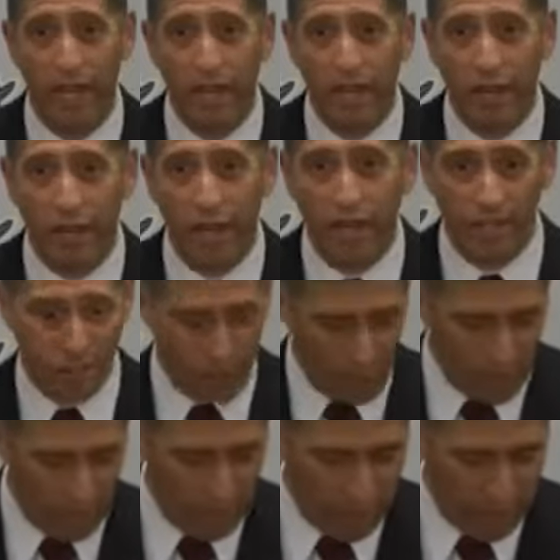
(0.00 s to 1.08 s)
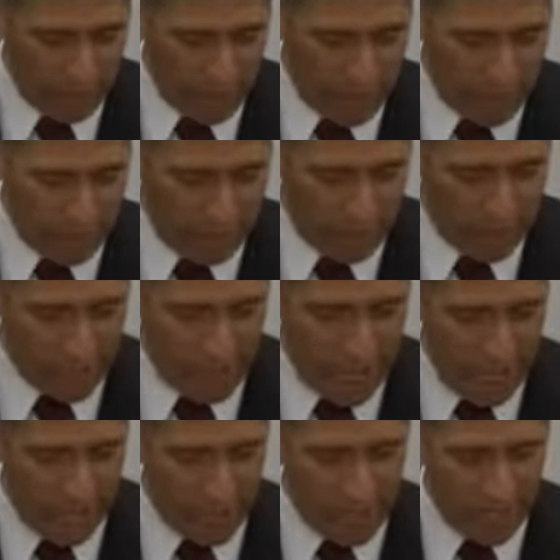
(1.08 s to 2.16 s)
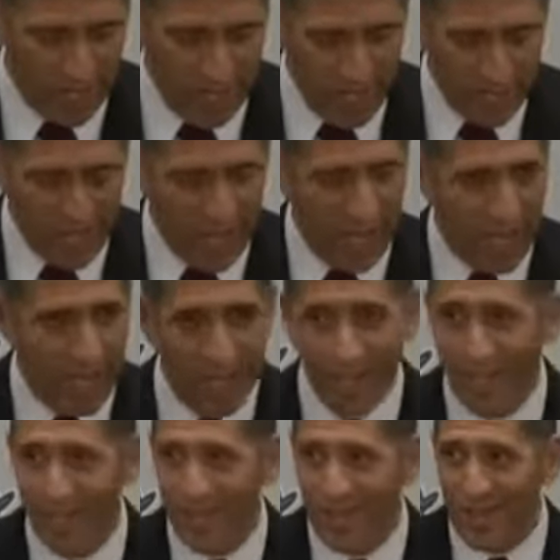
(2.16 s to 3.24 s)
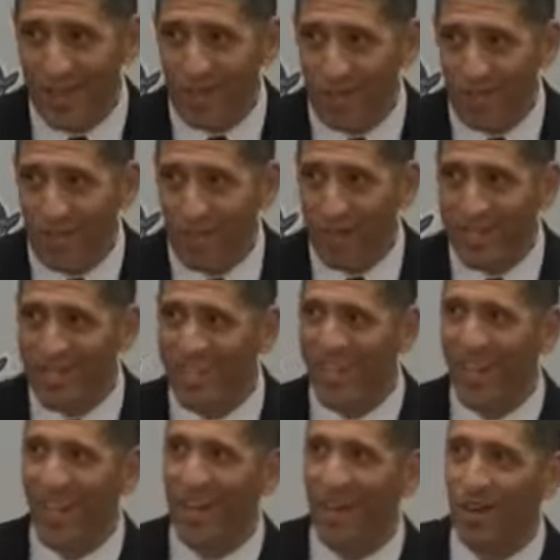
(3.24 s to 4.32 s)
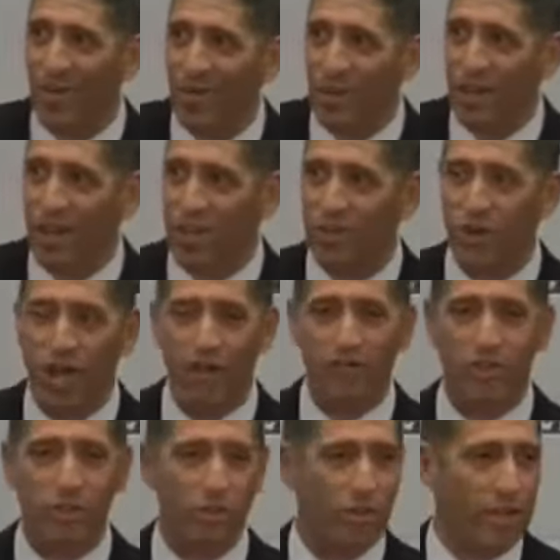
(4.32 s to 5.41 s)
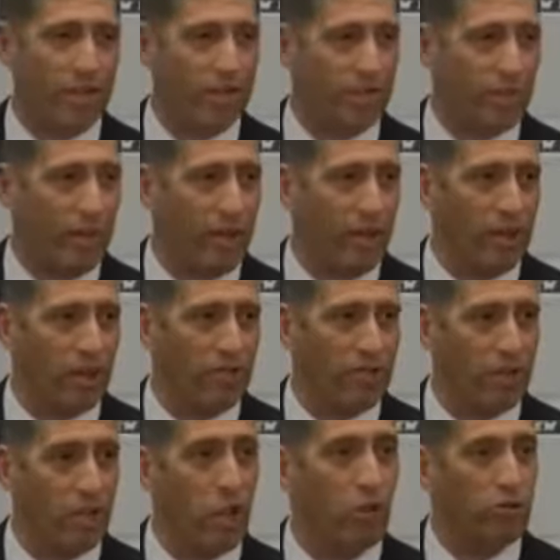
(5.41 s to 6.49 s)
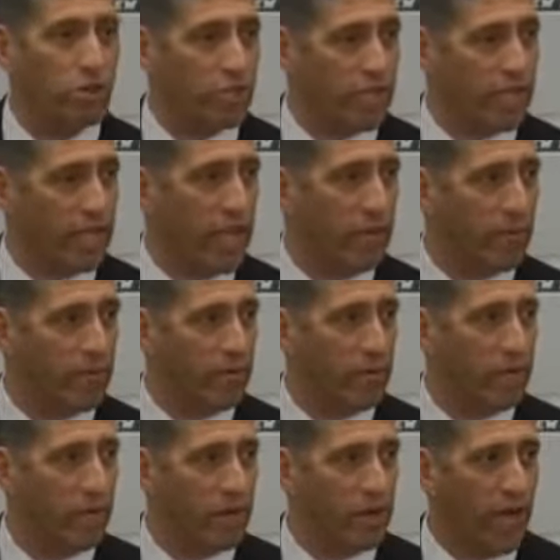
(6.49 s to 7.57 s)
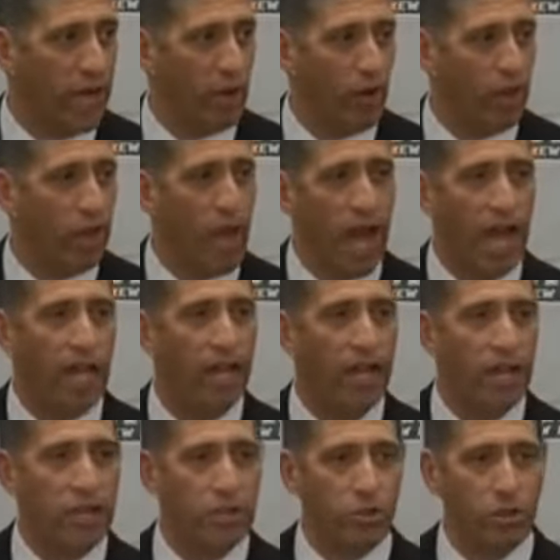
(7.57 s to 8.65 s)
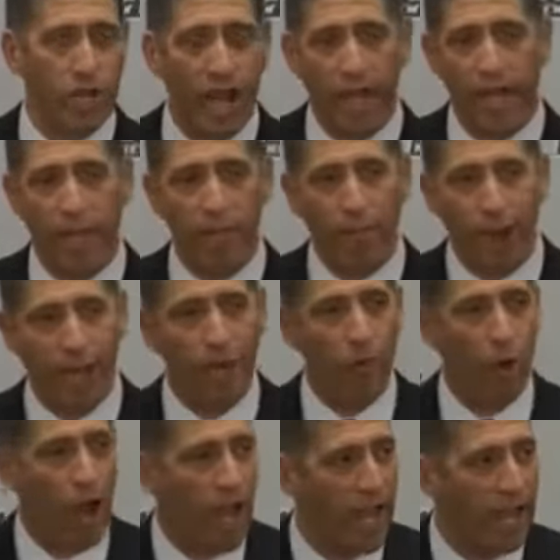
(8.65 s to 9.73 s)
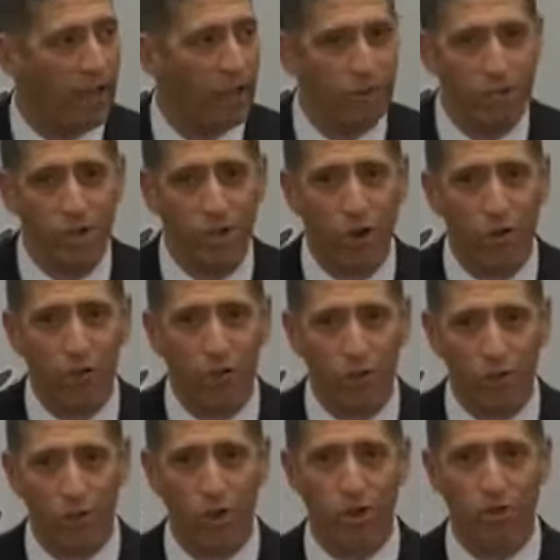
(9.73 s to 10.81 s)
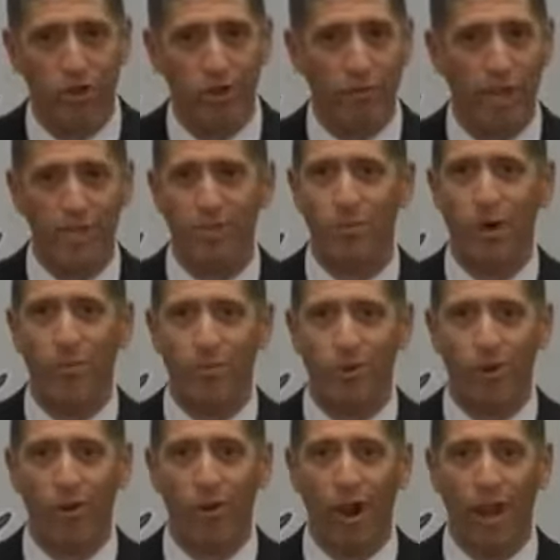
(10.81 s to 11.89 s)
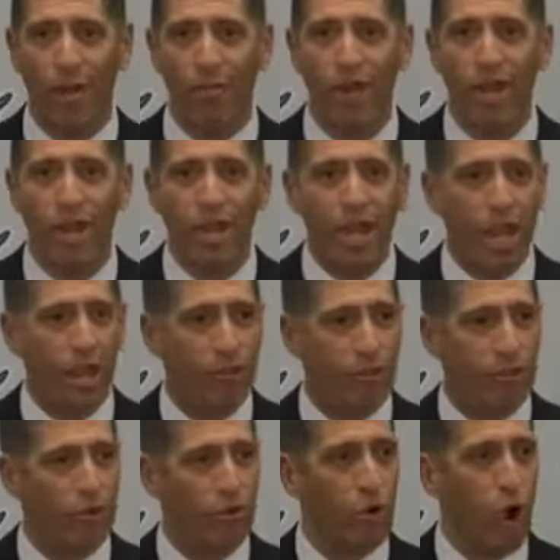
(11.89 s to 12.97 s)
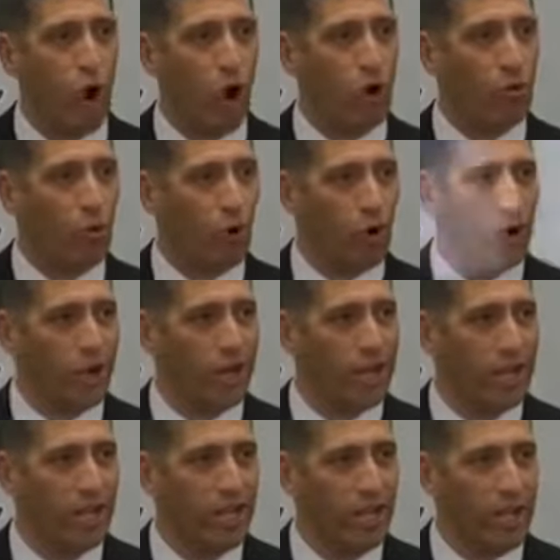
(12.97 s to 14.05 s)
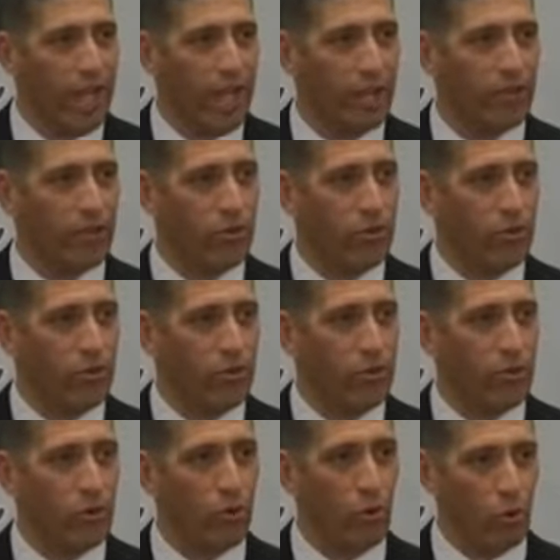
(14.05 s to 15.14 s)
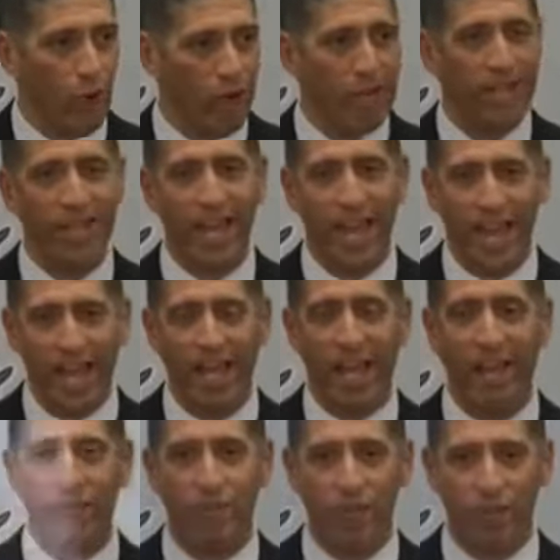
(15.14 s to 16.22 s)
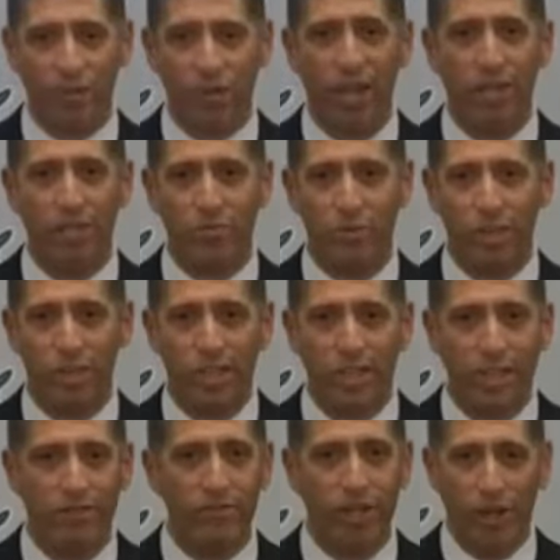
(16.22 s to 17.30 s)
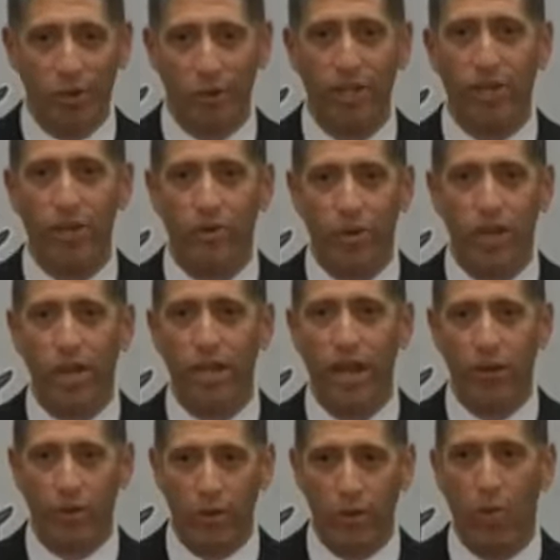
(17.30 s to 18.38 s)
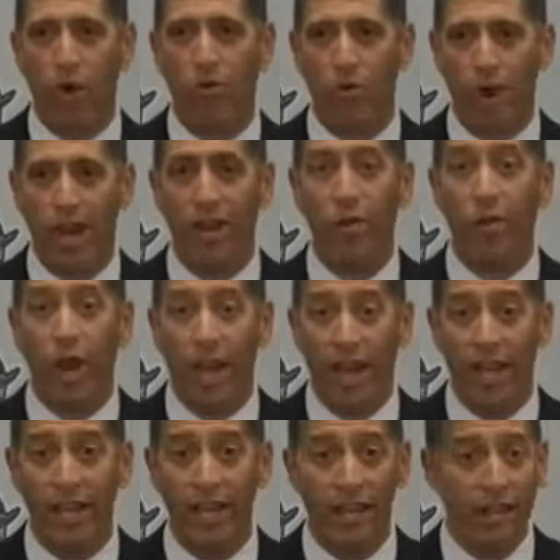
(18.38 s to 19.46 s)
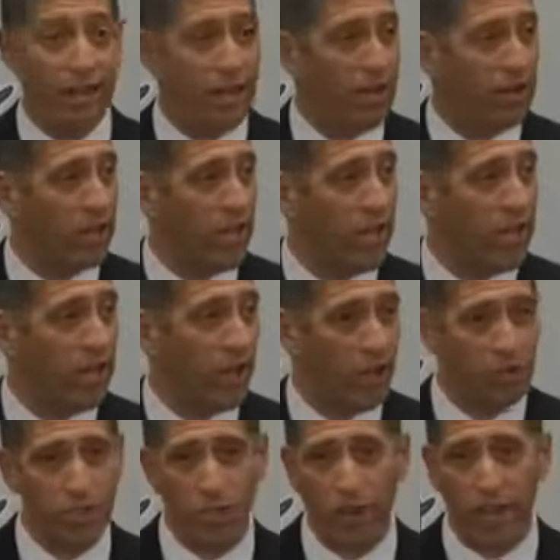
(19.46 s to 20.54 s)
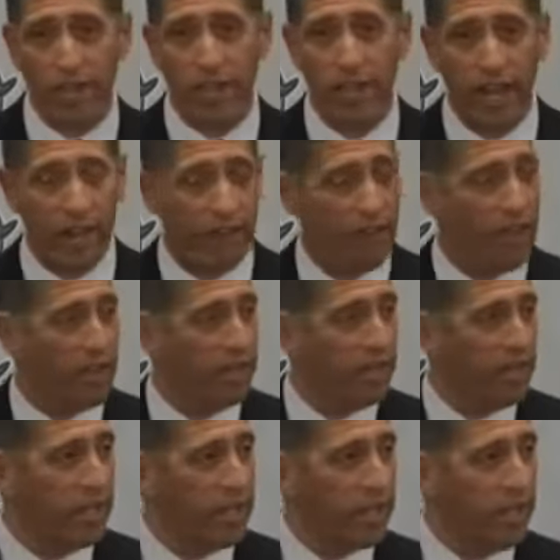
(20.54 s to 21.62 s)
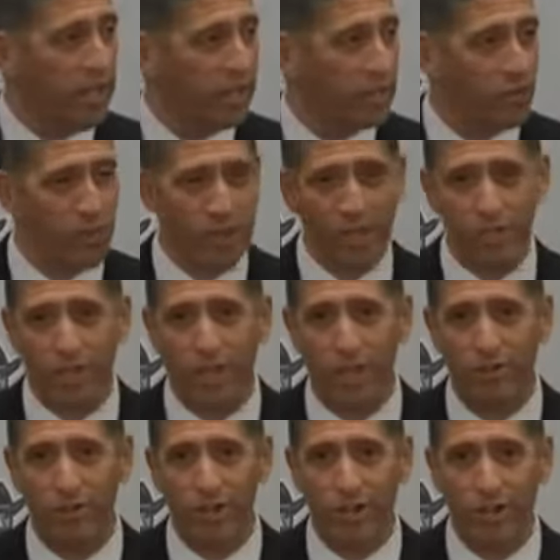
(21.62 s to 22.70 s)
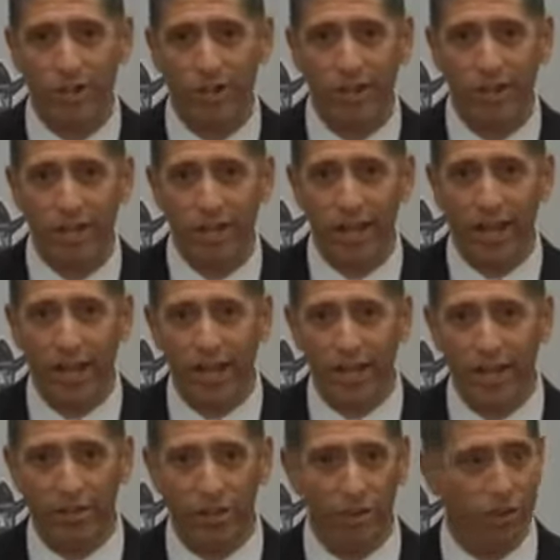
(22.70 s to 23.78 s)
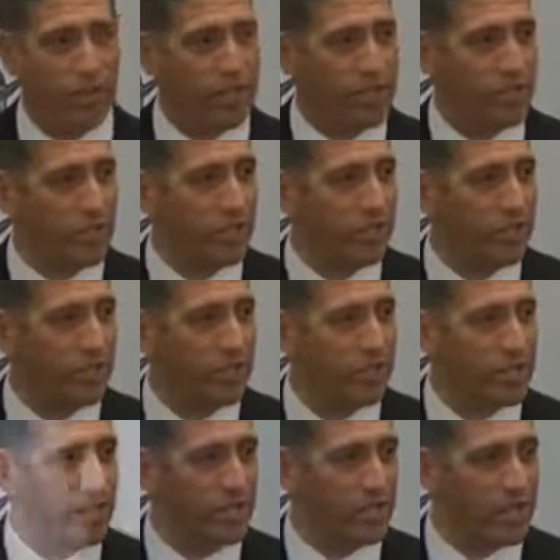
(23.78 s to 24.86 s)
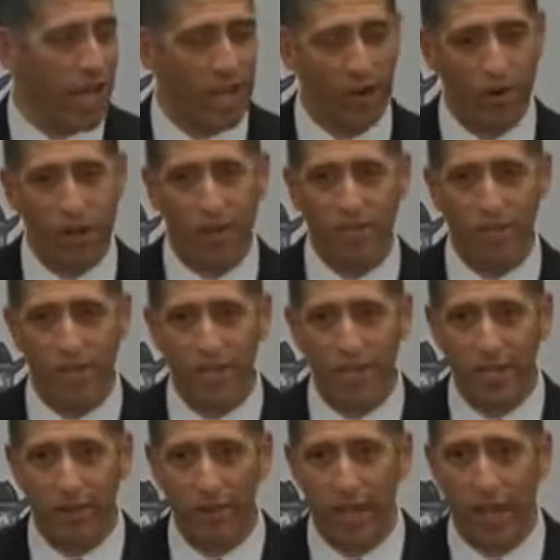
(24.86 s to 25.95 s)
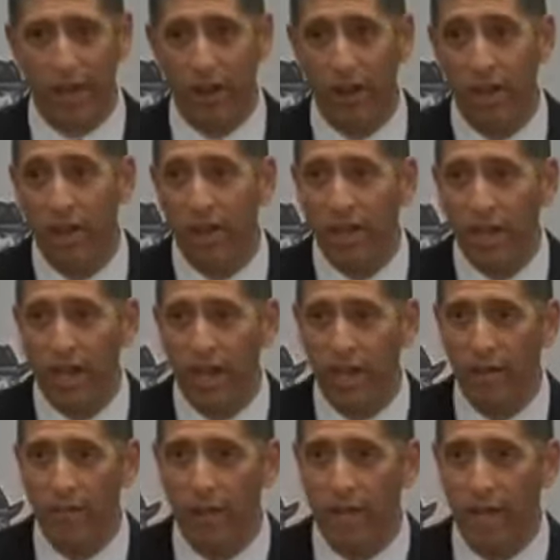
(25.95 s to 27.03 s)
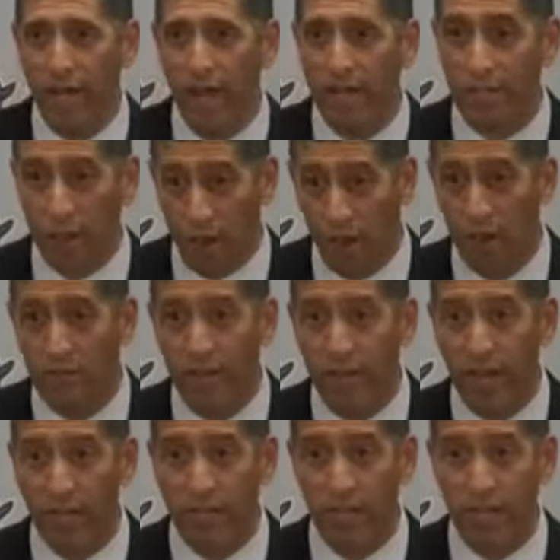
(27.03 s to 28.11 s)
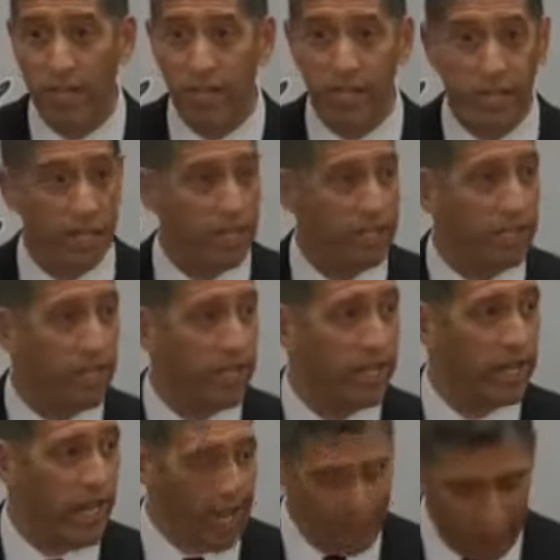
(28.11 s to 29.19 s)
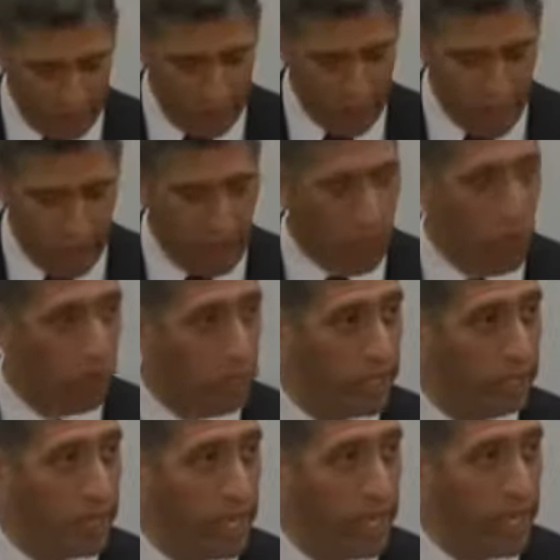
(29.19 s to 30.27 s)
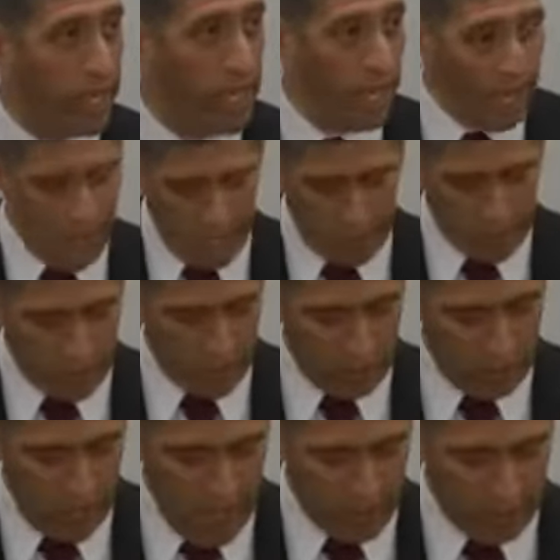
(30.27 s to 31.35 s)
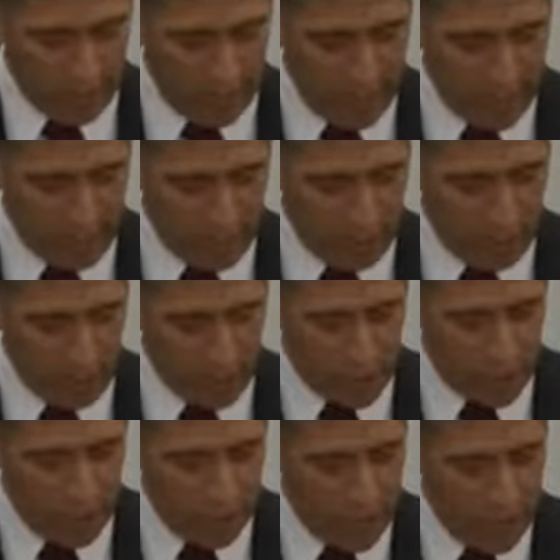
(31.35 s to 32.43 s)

Okay, so we're going to put it on those guys. Uh, but uh, we also have a tremendous amount of uh, coaches that came through here, and I owe a lot to a guy named Mike Ryan, who took over a struggling baseball program and through hard work and through running the heck out of us, made us believe that we could win, and we won right away. Okay. Also, Elliott Avent, uh, tremendous coach here, and you know two of the assistants, uh, Scott Crampton and Keith Lytle, uh, meant a lot to all of us, and they did a they did a heck of a job molding me as a student athlete and as a person.